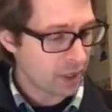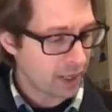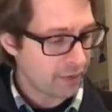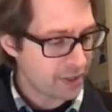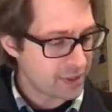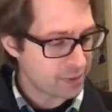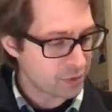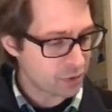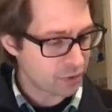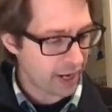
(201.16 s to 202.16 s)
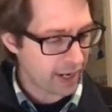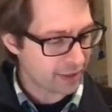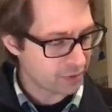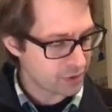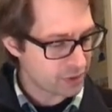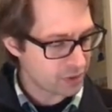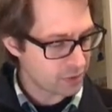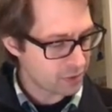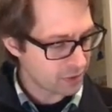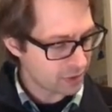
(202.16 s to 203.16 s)
if I subtract those
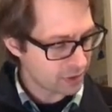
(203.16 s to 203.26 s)
two,